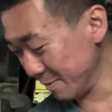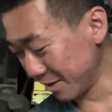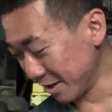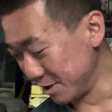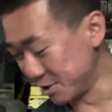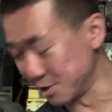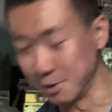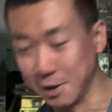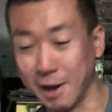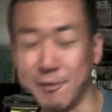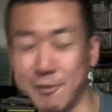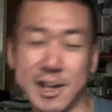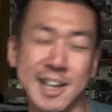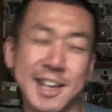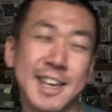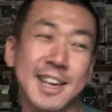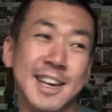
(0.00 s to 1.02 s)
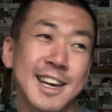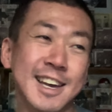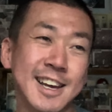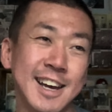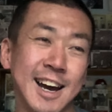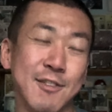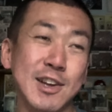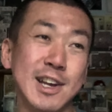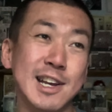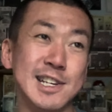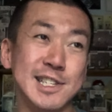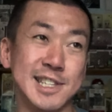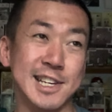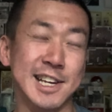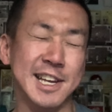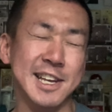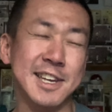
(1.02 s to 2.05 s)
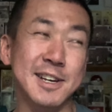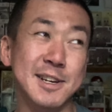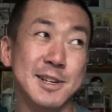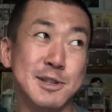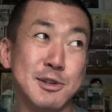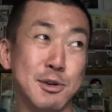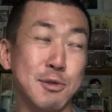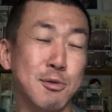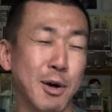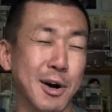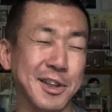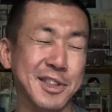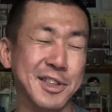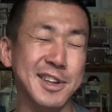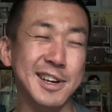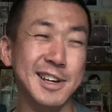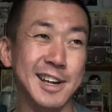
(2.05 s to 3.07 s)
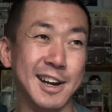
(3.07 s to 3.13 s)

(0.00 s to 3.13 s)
So I think it's like 2-1.